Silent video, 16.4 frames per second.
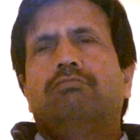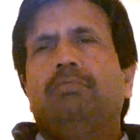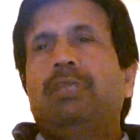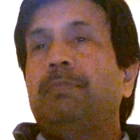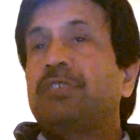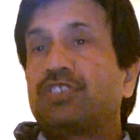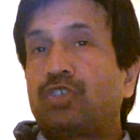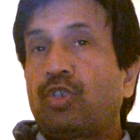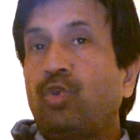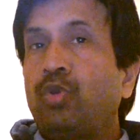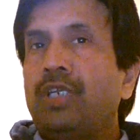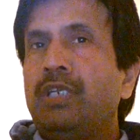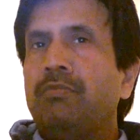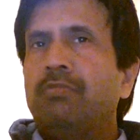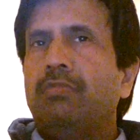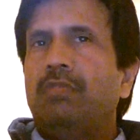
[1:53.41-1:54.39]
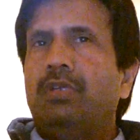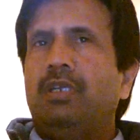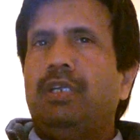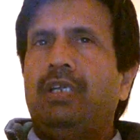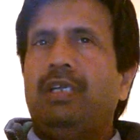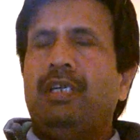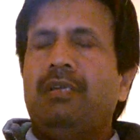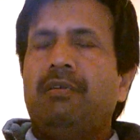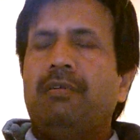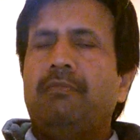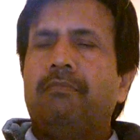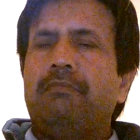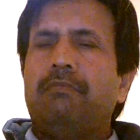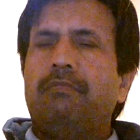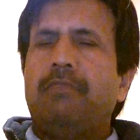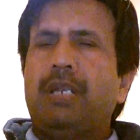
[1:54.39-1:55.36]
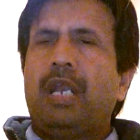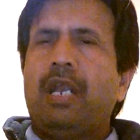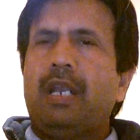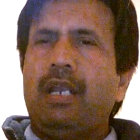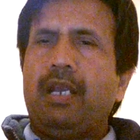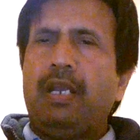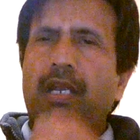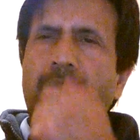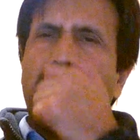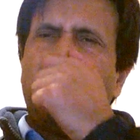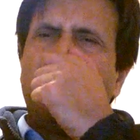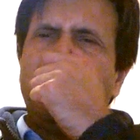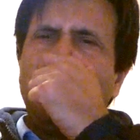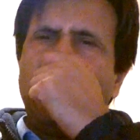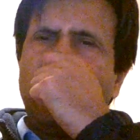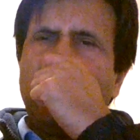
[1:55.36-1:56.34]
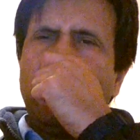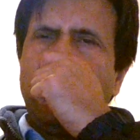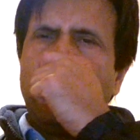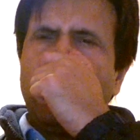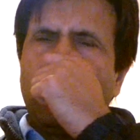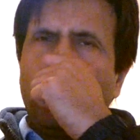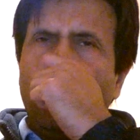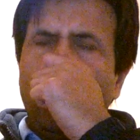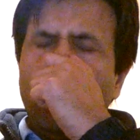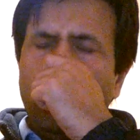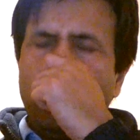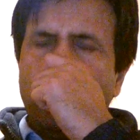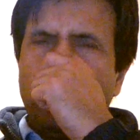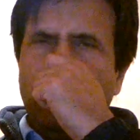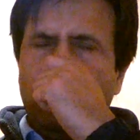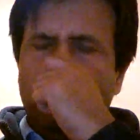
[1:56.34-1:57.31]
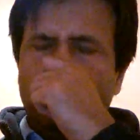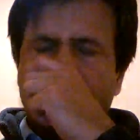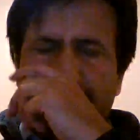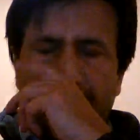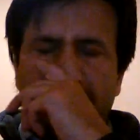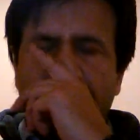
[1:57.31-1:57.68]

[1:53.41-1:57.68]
maybe slowly, uh, but they can include